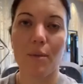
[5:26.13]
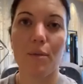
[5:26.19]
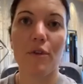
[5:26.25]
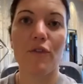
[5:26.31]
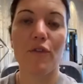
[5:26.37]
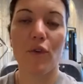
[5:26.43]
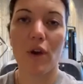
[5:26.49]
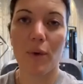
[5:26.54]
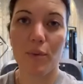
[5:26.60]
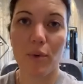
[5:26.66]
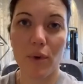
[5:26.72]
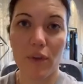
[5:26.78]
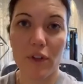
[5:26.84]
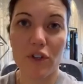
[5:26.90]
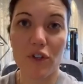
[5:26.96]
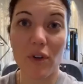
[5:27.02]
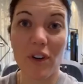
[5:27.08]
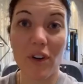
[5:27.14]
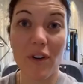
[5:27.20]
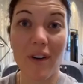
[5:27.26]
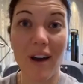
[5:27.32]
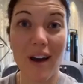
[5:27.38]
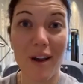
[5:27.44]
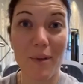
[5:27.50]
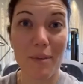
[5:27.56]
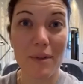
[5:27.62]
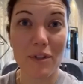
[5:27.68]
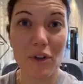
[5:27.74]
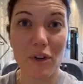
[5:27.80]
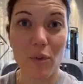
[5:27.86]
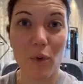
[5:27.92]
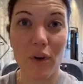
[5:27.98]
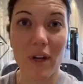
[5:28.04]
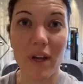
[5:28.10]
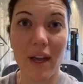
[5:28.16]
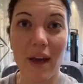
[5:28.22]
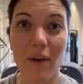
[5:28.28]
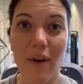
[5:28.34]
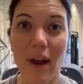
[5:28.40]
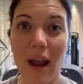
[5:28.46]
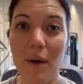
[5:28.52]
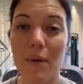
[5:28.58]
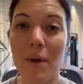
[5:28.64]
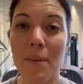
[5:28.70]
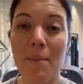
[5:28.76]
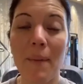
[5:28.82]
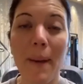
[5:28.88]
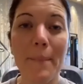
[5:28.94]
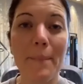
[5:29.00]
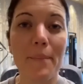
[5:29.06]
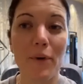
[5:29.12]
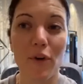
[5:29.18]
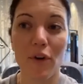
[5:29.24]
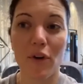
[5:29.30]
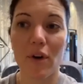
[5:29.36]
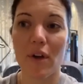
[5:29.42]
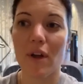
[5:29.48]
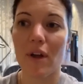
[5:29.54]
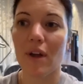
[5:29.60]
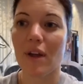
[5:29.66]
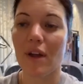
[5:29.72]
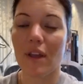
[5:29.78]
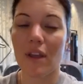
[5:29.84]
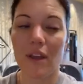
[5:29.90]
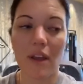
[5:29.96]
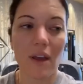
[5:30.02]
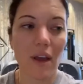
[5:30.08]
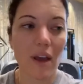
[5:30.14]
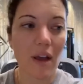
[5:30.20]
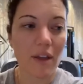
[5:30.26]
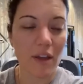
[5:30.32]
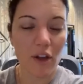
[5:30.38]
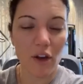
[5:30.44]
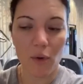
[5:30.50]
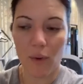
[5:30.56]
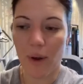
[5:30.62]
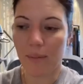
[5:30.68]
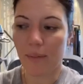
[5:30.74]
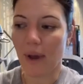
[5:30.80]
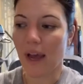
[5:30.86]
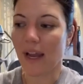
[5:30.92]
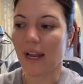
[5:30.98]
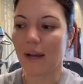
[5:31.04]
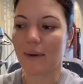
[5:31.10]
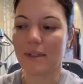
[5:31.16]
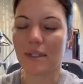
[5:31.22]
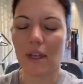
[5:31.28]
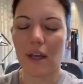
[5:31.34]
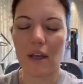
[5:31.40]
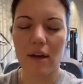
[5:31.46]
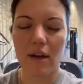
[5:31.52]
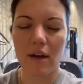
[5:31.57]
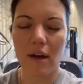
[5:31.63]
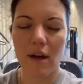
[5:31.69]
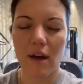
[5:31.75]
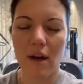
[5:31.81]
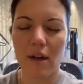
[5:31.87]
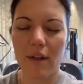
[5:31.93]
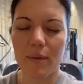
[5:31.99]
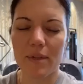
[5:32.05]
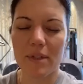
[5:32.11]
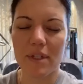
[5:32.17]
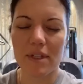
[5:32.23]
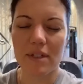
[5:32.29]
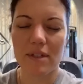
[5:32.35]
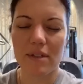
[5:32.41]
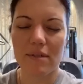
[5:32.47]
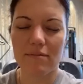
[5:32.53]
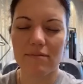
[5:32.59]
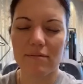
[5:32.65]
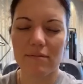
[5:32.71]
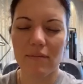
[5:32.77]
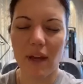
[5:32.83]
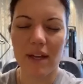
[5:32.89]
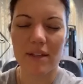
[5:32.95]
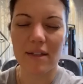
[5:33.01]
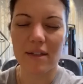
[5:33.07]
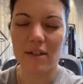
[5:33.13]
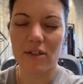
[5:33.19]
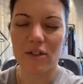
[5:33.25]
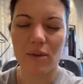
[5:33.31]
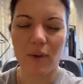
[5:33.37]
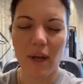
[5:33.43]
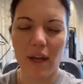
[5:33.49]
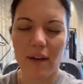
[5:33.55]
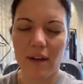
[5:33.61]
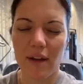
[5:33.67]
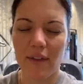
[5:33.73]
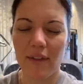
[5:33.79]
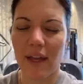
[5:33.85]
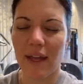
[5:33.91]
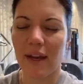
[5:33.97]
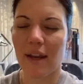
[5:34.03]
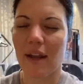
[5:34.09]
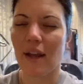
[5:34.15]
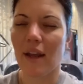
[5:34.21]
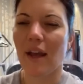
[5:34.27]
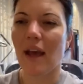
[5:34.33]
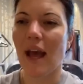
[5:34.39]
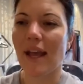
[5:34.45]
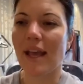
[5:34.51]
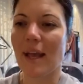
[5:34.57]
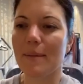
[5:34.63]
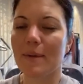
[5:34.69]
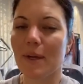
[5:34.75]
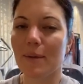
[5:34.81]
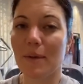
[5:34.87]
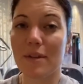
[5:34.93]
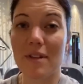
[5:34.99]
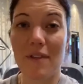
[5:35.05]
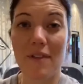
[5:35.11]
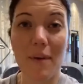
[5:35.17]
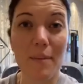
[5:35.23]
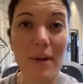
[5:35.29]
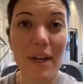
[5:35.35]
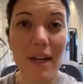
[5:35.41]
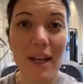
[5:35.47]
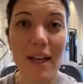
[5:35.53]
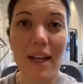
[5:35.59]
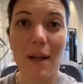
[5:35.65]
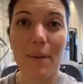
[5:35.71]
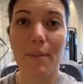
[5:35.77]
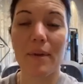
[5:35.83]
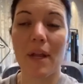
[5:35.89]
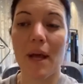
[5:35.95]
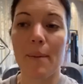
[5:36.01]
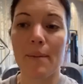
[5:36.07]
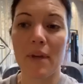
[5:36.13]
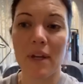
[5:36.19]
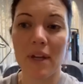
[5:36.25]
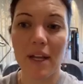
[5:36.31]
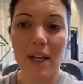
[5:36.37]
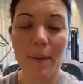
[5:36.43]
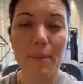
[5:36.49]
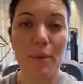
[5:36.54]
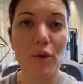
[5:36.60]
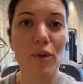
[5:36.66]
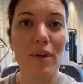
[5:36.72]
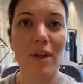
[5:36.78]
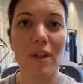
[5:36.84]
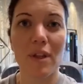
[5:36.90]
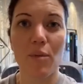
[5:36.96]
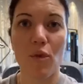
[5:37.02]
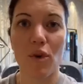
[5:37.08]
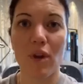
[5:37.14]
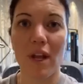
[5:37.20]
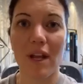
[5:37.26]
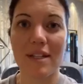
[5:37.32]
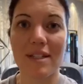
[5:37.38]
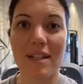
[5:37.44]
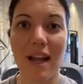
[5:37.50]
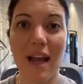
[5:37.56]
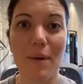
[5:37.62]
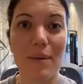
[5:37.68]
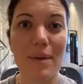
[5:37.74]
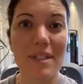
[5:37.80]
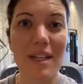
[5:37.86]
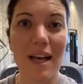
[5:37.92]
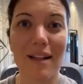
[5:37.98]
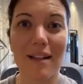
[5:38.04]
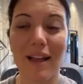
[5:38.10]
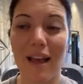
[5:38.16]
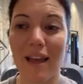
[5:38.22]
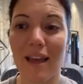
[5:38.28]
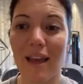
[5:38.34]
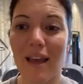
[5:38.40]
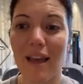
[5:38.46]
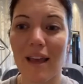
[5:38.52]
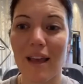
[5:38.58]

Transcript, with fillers: before I pulled the trigger and got up and started working out. I remember a year went by and I was like, oh, I didn't do it. And then I kept telling myself, I'm gonna get up and I'm gonna get up early in the mornings. And I was that, like,